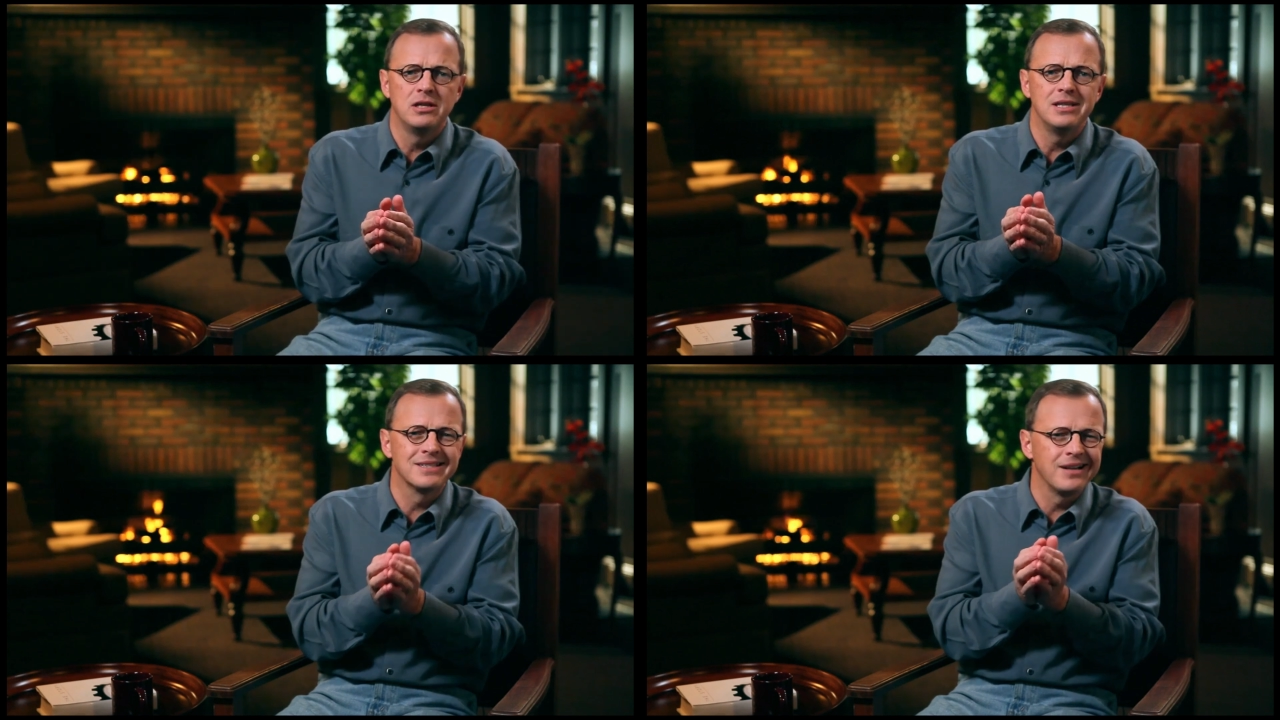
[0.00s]

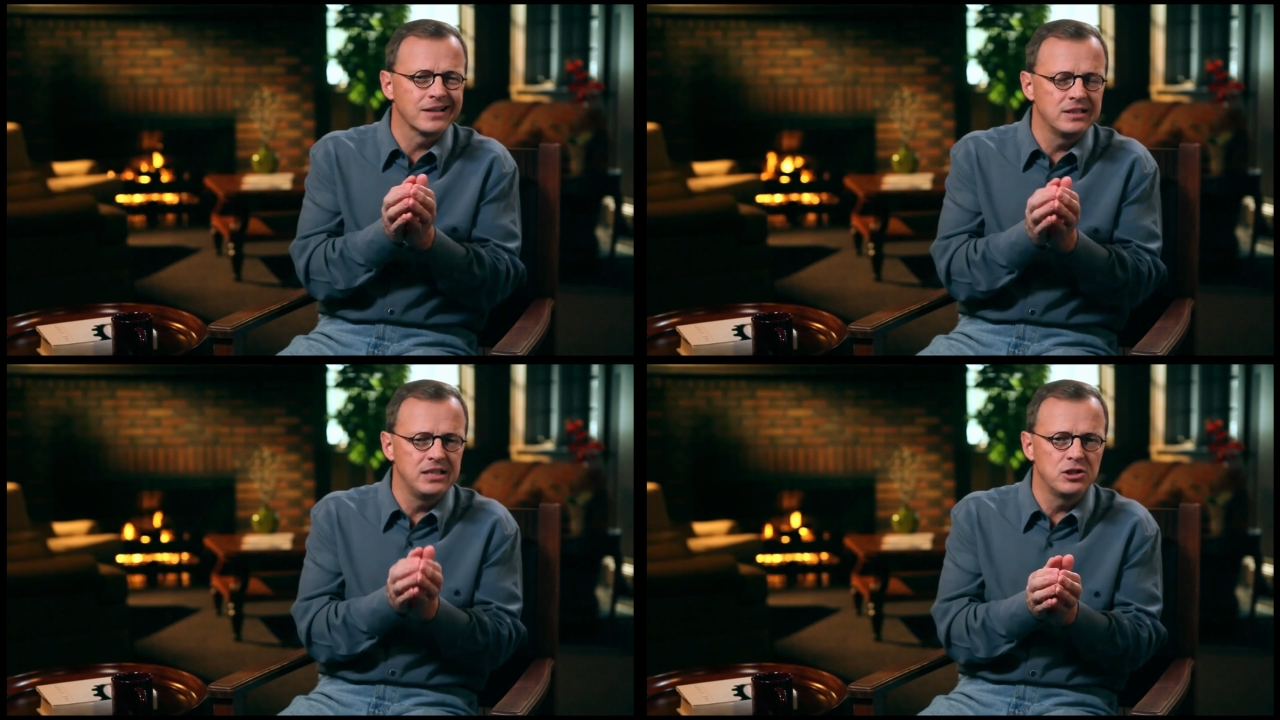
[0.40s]
is not a
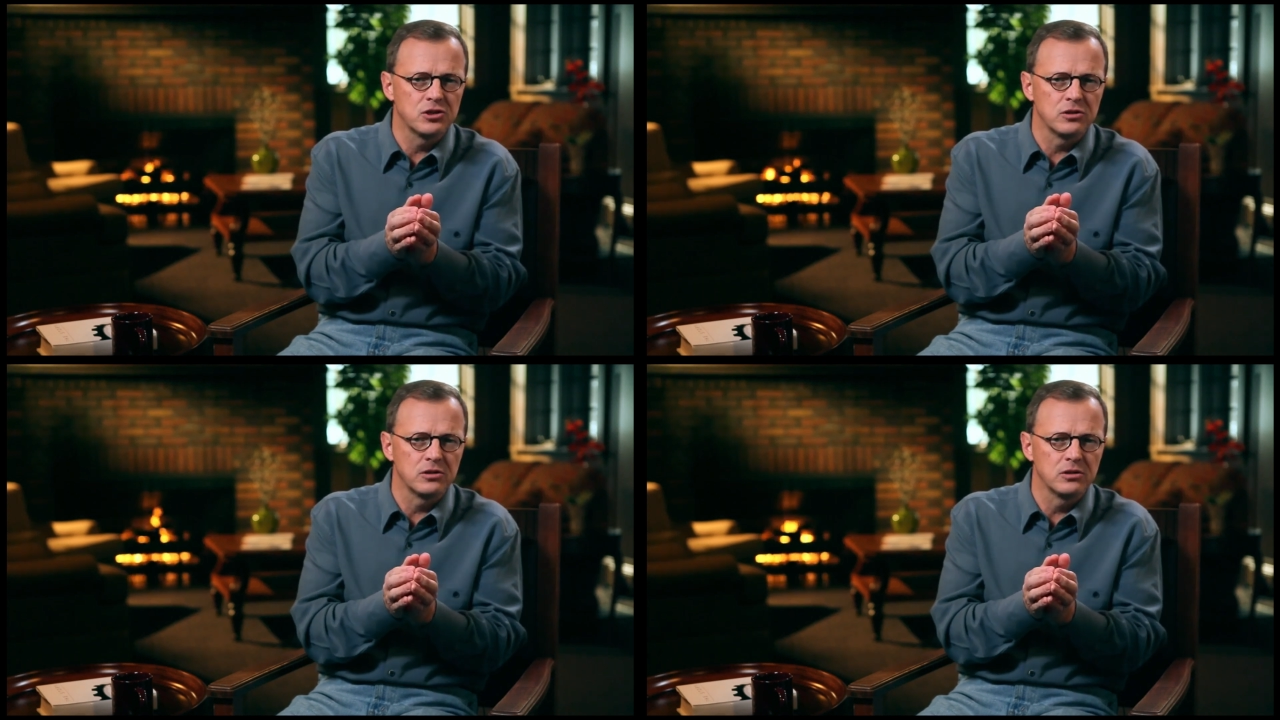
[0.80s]

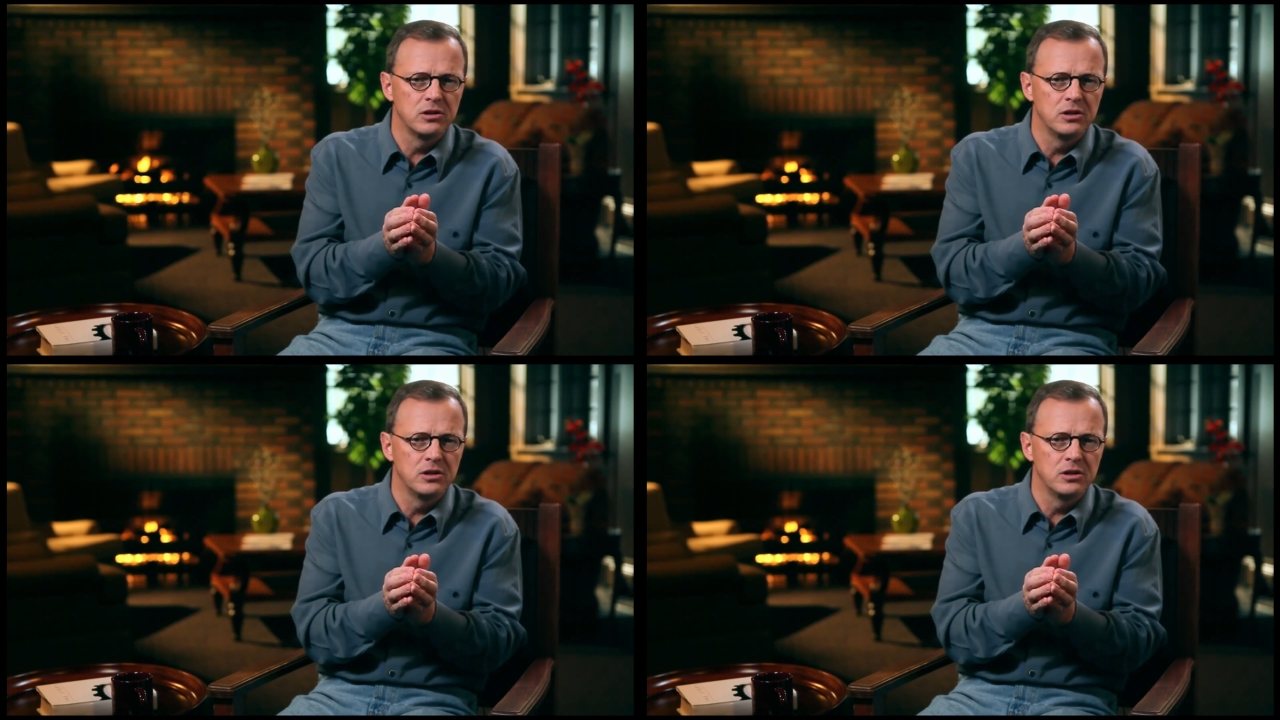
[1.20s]
teacher.